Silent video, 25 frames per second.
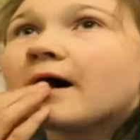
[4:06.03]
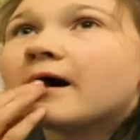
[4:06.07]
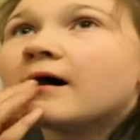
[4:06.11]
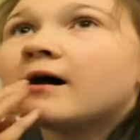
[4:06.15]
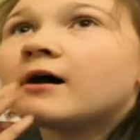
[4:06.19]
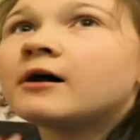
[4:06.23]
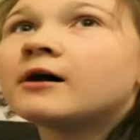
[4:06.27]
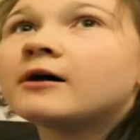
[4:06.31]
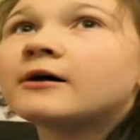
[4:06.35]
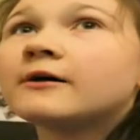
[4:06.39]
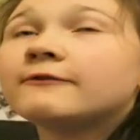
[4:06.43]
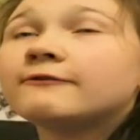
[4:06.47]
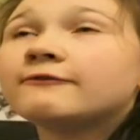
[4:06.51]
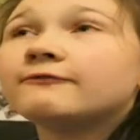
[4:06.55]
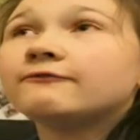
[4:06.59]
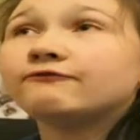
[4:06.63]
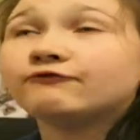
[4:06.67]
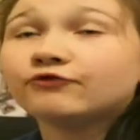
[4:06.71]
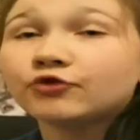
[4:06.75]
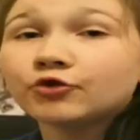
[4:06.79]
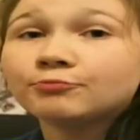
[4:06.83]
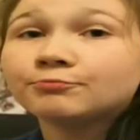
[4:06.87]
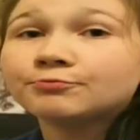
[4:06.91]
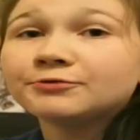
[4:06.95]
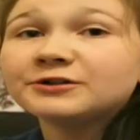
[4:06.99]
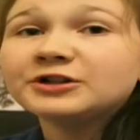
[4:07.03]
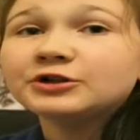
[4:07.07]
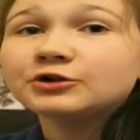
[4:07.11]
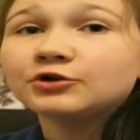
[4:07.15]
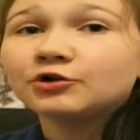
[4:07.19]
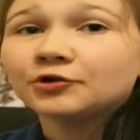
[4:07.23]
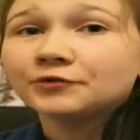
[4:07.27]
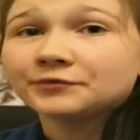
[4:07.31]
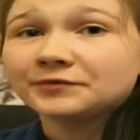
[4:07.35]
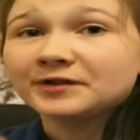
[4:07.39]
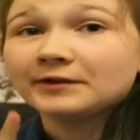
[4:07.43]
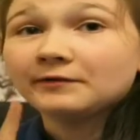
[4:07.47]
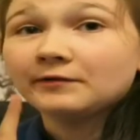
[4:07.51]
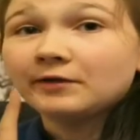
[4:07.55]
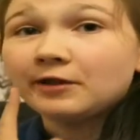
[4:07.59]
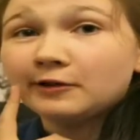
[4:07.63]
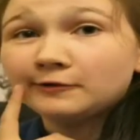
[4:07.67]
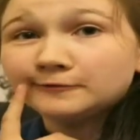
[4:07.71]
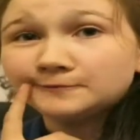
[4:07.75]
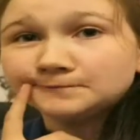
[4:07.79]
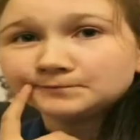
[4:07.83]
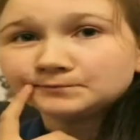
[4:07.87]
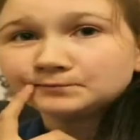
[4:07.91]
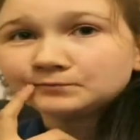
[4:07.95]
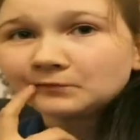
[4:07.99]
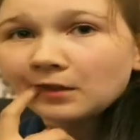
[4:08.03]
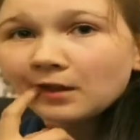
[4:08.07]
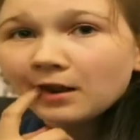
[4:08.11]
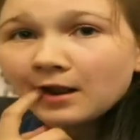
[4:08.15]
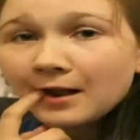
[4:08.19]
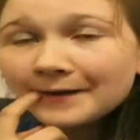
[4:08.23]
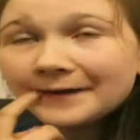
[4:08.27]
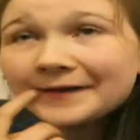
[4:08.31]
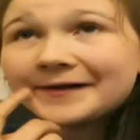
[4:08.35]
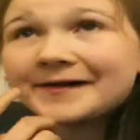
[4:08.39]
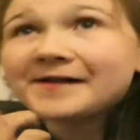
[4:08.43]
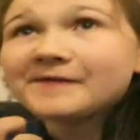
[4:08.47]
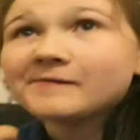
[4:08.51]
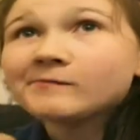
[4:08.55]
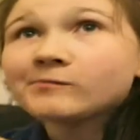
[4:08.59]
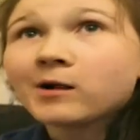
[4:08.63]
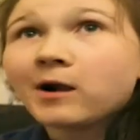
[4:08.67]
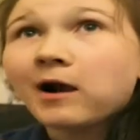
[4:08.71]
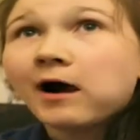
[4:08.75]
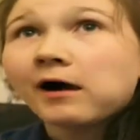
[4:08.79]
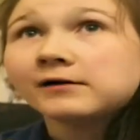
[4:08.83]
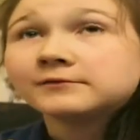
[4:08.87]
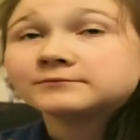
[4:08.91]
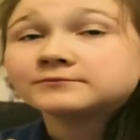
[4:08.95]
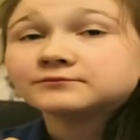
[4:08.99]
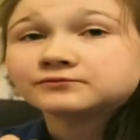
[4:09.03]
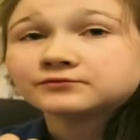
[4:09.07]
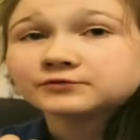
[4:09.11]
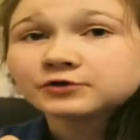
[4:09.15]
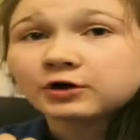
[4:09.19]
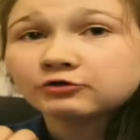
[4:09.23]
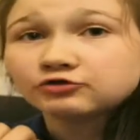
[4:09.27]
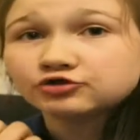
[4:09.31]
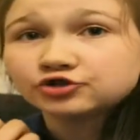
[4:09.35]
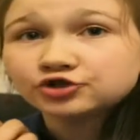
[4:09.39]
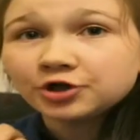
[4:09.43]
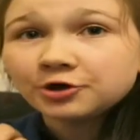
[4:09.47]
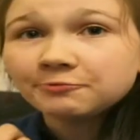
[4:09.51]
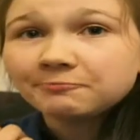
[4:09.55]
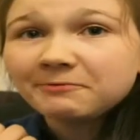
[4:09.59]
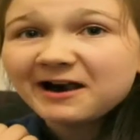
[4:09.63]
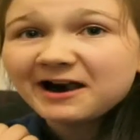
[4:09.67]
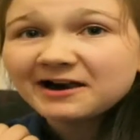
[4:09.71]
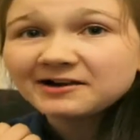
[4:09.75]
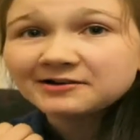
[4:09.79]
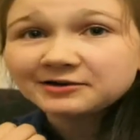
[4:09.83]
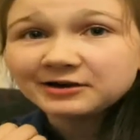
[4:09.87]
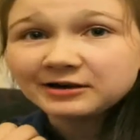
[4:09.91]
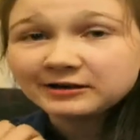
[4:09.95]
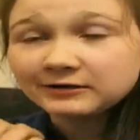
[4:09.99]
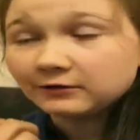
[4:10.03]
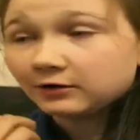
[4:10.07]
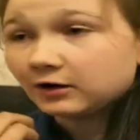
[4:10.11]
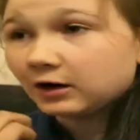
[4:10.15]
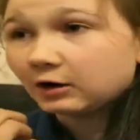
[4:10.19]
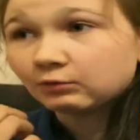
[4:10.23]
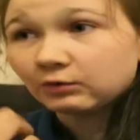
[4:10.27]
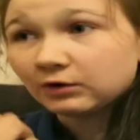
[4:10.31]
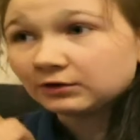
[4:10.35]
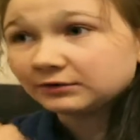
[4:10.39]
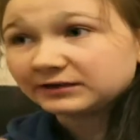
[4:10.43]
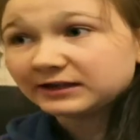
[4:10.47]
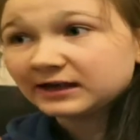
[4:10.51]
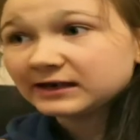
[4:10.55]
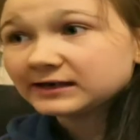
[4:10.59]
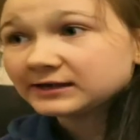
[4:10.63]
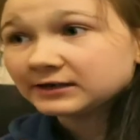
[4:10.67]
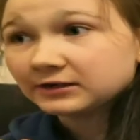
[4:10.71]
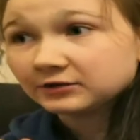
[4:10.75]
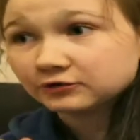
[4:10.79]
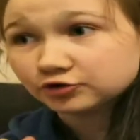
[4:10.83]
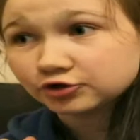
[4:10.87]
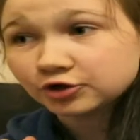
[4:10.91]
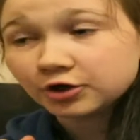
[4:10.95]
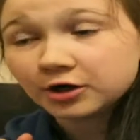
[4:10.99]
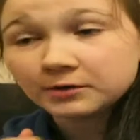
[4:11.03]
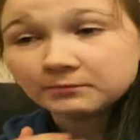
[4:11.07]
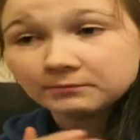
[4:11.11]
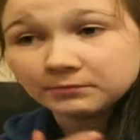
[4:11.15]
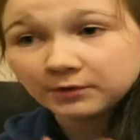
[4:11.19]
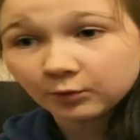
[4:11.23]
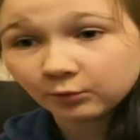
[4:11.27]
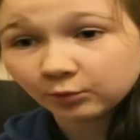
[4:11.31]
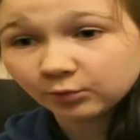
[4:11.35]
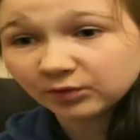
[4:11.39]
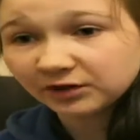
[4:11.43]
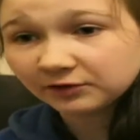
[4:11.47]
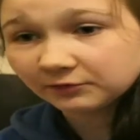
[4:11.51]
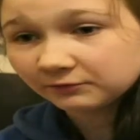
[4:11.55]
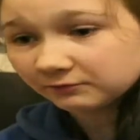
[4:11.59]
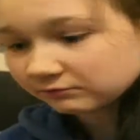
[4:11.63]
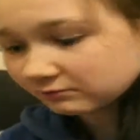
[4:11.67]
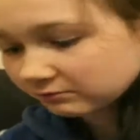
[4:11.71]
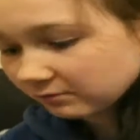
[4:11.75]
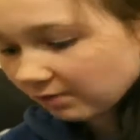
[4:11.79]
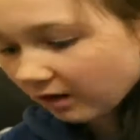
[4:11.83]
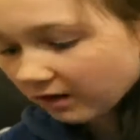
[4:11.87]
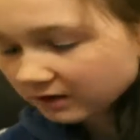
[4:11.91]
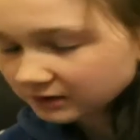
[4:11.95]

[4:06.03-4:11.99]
Oh, for pre-order though. Alright. I was so panicking that like, I won't get here in time, but I will.